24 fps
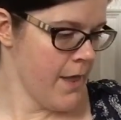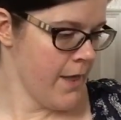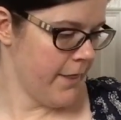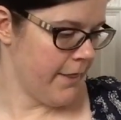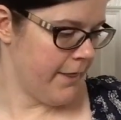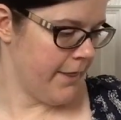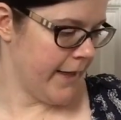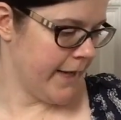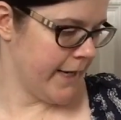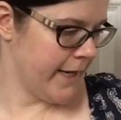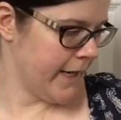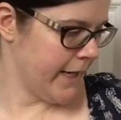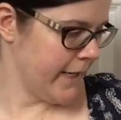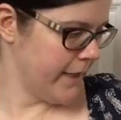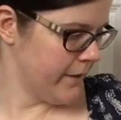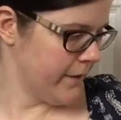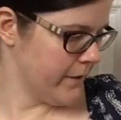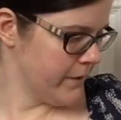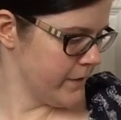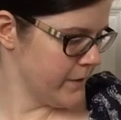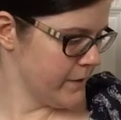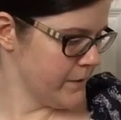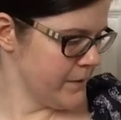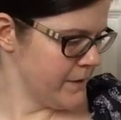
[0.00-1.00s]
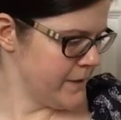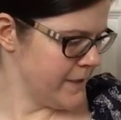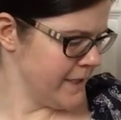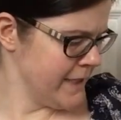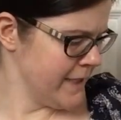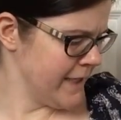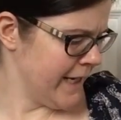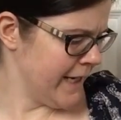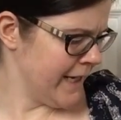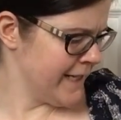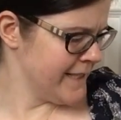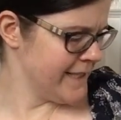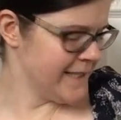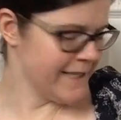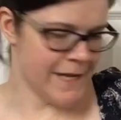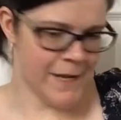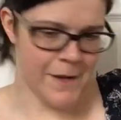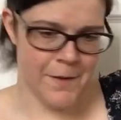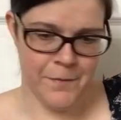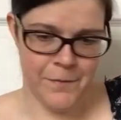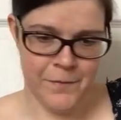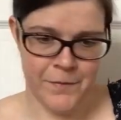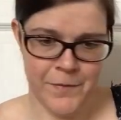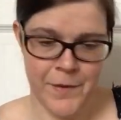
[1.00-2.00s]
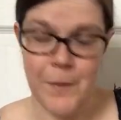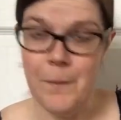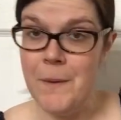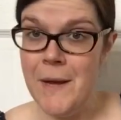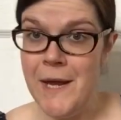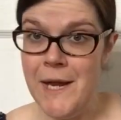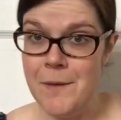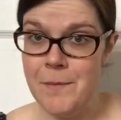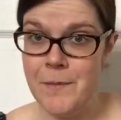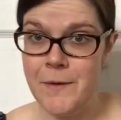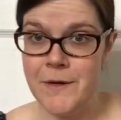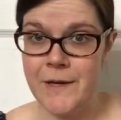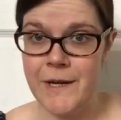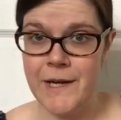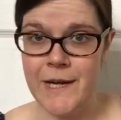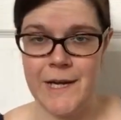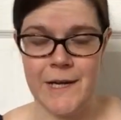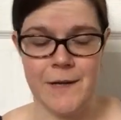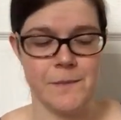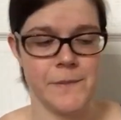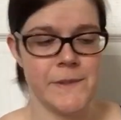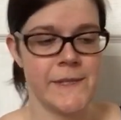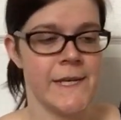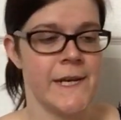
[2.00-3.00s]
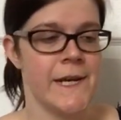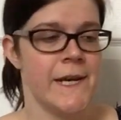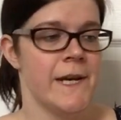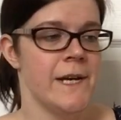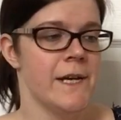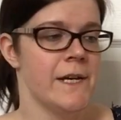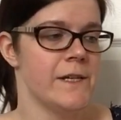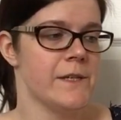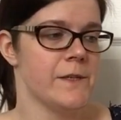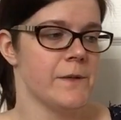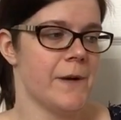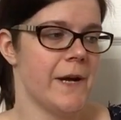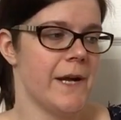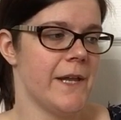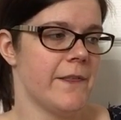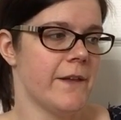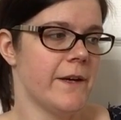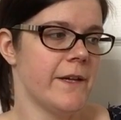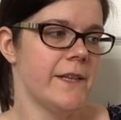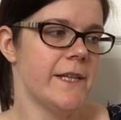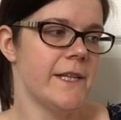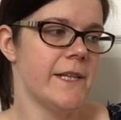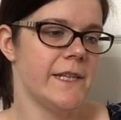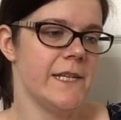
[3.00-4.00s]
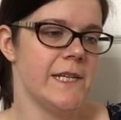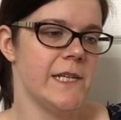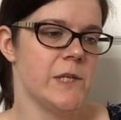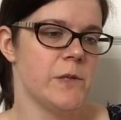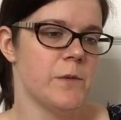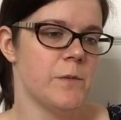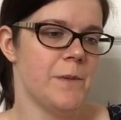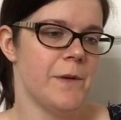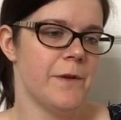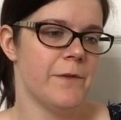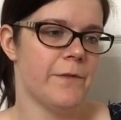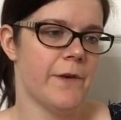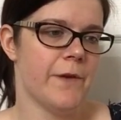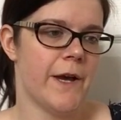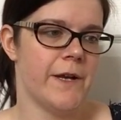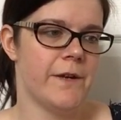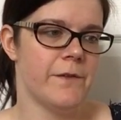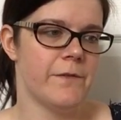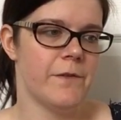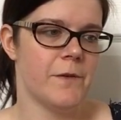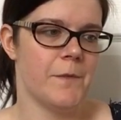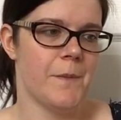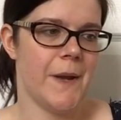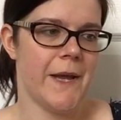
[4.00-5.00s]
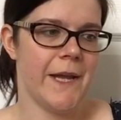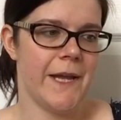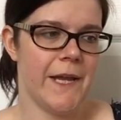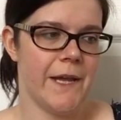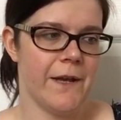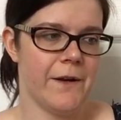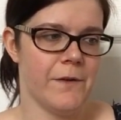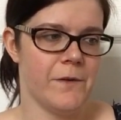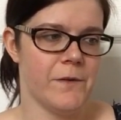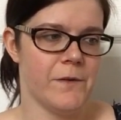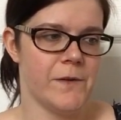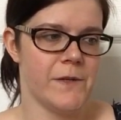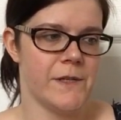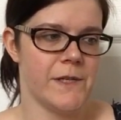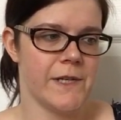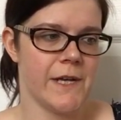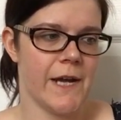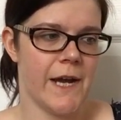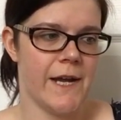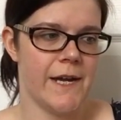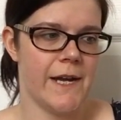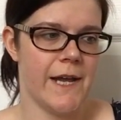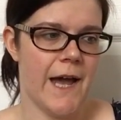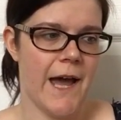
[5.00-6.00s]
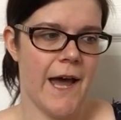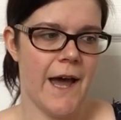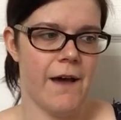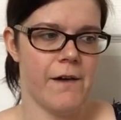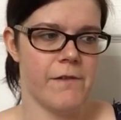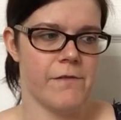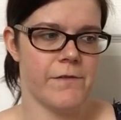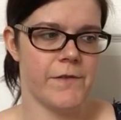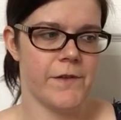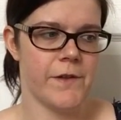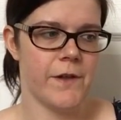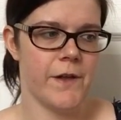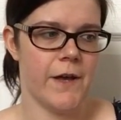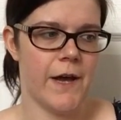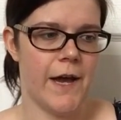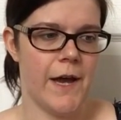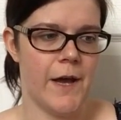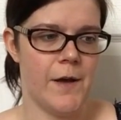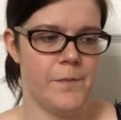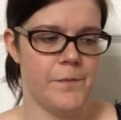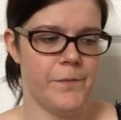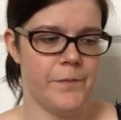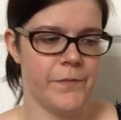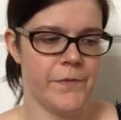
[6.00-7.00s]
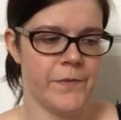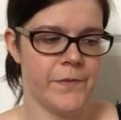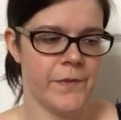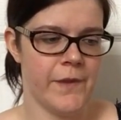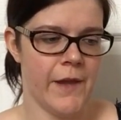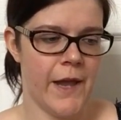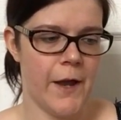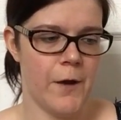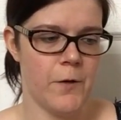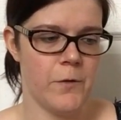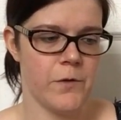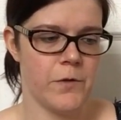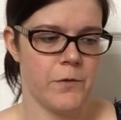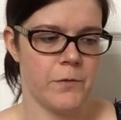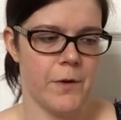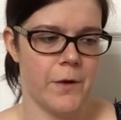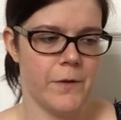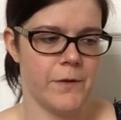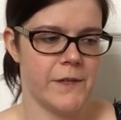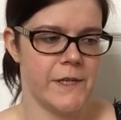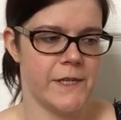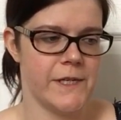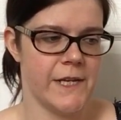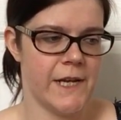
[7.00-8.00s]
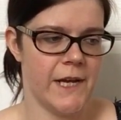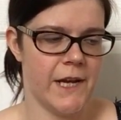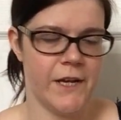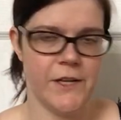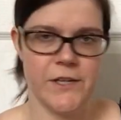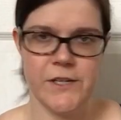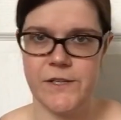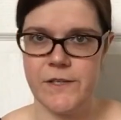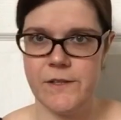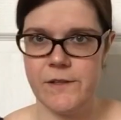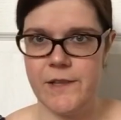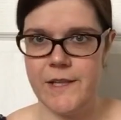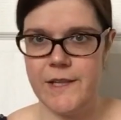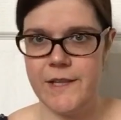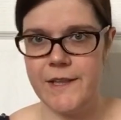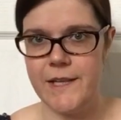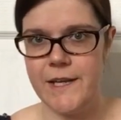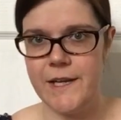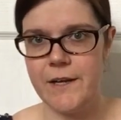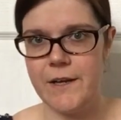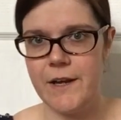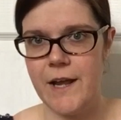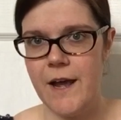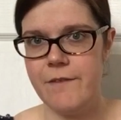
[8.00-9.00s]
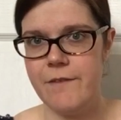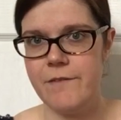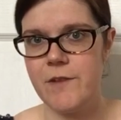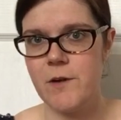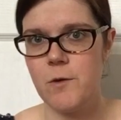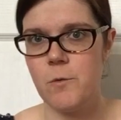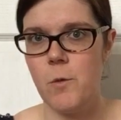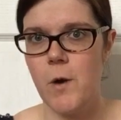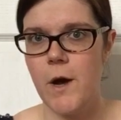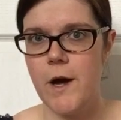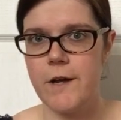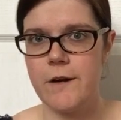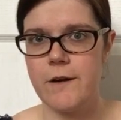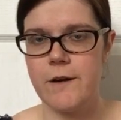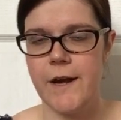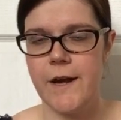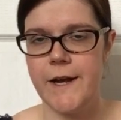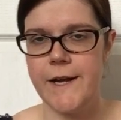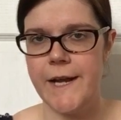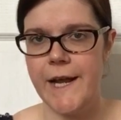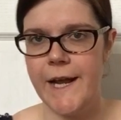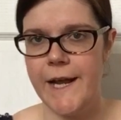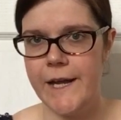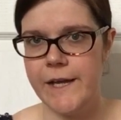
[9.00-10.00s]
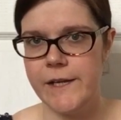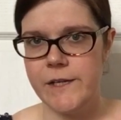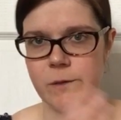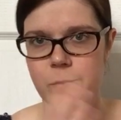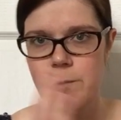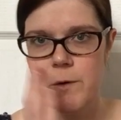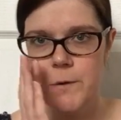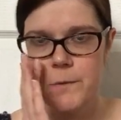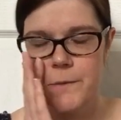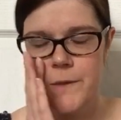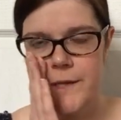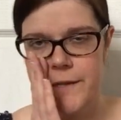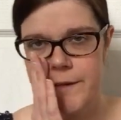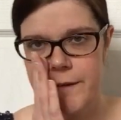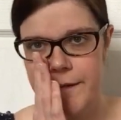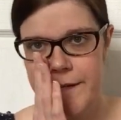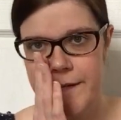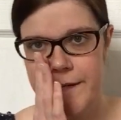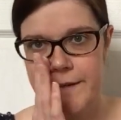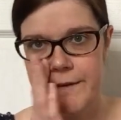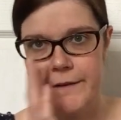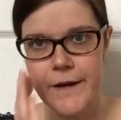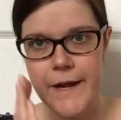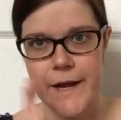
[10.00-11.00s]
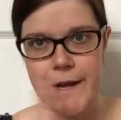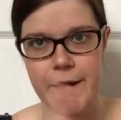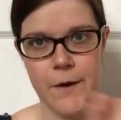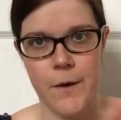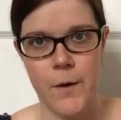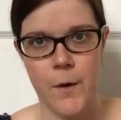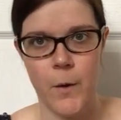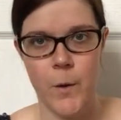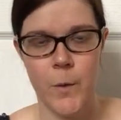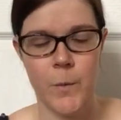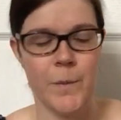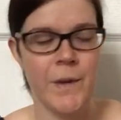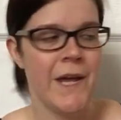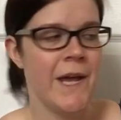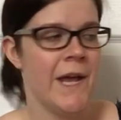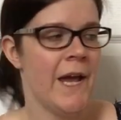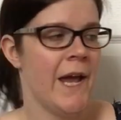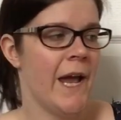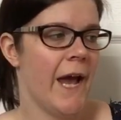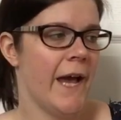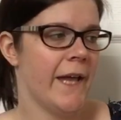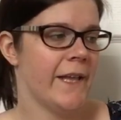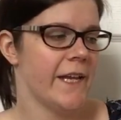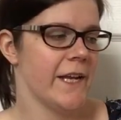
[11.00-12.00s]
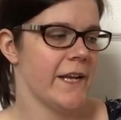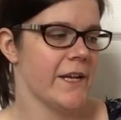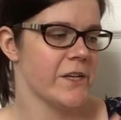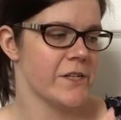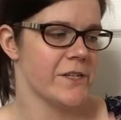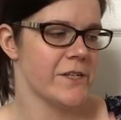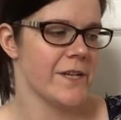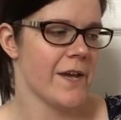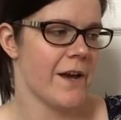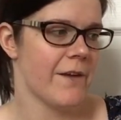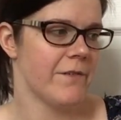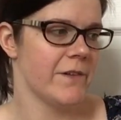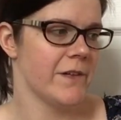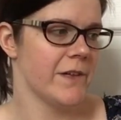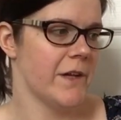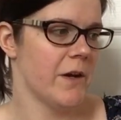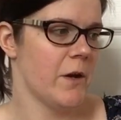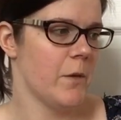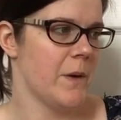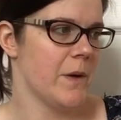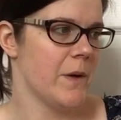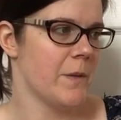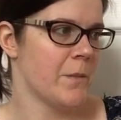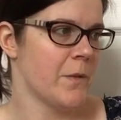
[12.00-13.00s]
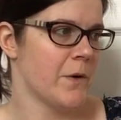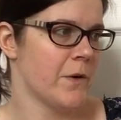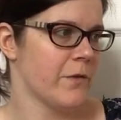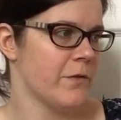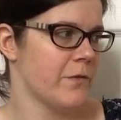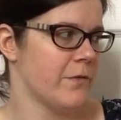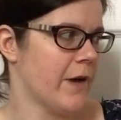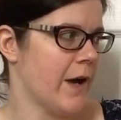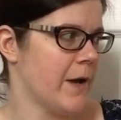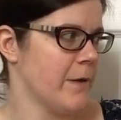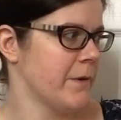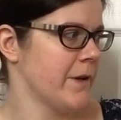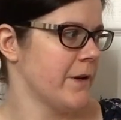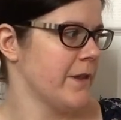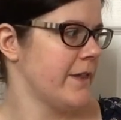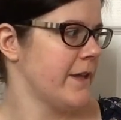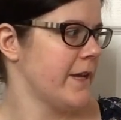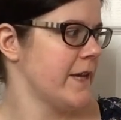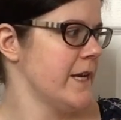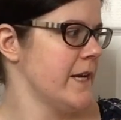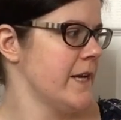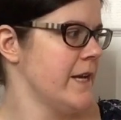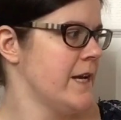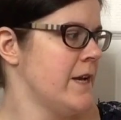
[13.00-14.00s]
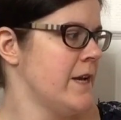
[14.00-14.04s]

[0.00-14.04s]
Then I also did get some paper cups. So I thought that these would be fun for my kiddos to kind of have out throughout the day, just so that they could have their water on hand while we are here at home, and they could just have a little bit more fun with it.